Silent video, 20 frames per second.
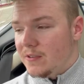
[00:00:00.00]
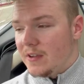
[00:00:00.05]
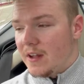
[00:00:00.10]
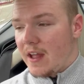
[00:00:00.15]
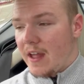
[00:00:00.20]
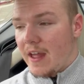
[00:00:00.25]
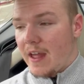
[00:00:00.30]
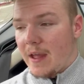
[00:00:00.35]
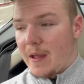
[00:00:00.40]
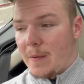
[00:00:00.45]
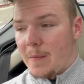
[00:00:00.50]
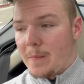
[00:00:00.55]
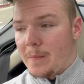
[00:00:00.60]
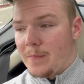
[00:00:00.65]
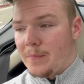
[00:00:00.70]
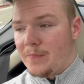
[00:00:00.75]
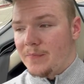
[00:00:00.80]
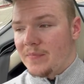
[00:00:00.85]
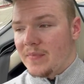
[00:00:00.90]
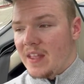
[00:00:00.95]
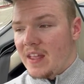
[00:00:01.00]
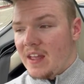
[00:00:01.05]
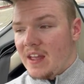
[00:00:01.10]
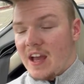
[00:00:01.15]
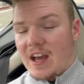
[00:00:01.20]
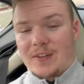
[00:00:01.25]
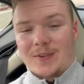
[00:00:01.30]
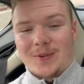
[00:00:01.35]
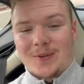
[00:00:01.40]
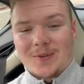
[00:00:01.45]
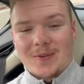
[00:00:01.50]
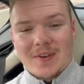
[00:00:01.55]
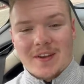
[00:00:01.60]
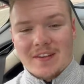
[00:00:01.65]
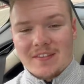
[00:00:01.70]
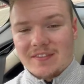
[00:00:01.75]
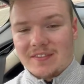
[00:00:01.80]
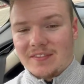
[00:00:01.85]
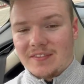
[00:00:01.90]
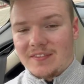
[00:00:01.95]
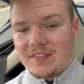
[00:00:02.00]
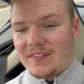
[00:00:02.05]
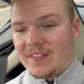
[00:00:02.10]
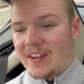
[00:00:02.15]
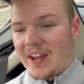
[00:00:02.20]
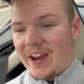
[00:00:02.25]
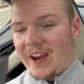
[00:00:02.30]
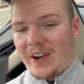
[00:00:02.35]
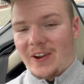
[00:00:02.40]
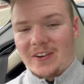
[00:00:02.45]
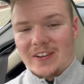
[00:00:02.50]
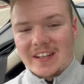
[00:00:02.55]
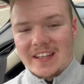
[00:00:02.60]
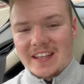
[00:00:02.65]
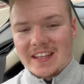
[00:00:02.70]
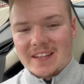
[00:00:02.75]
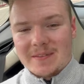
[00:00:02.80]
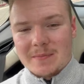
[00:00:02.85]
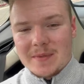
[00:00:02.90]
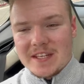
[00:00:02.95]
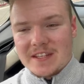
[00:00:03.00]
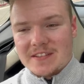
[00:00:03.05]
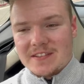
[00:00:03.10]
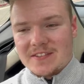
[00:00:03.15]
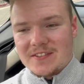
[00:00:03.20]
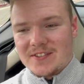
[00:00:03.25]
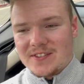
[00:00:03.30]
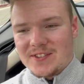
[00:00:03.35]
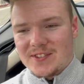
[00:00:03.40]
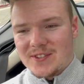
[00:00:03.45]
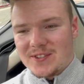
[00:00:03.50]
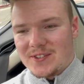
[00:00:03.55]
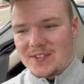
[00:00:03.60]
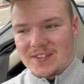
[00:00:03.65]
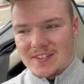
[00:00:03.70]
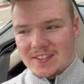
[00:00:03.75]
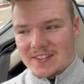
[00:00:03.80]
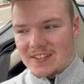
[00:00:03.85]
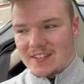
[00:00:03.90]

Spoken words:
I don't know if early means